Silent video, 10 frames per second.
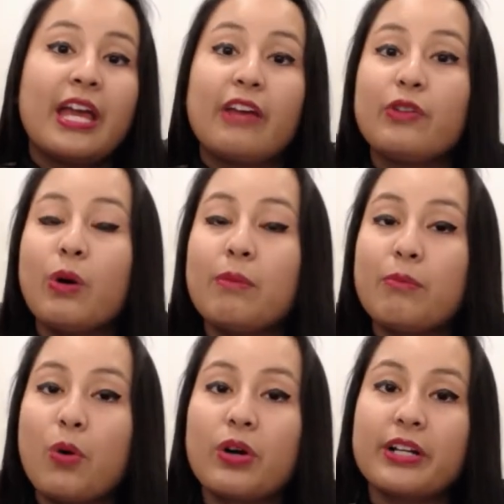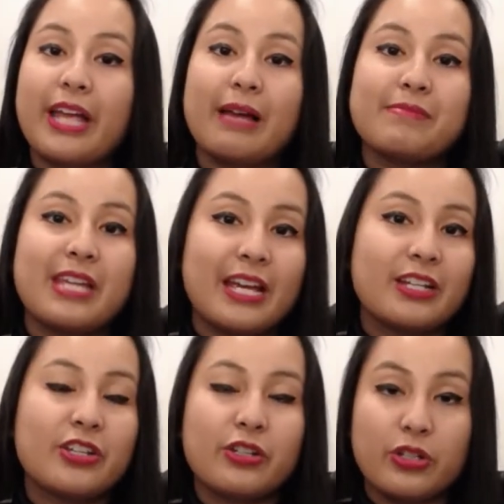If you want more
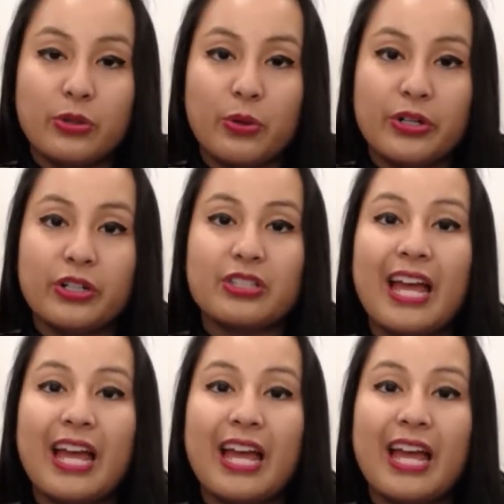Camtasia tutorials,